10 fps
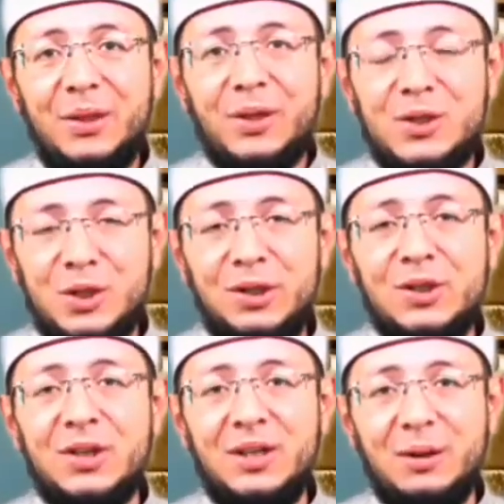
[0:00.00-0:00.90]
the
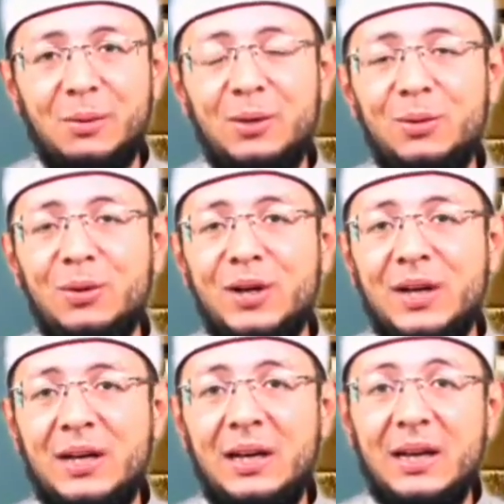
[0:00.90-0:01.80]
cherisher, the one who
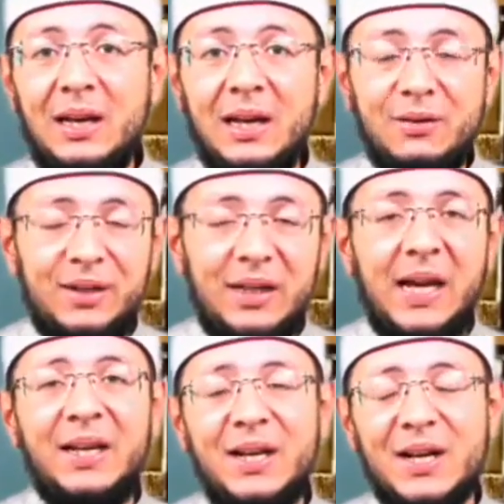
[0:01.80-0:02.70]

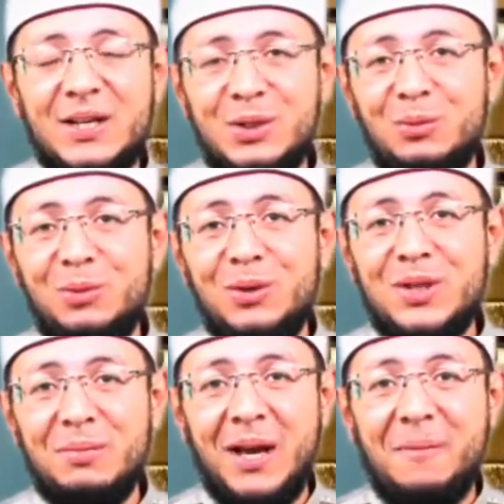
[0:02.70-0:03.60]
created us to
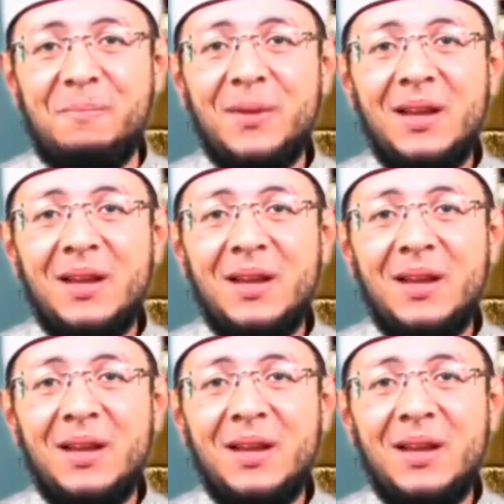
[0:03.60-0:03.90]
worship him.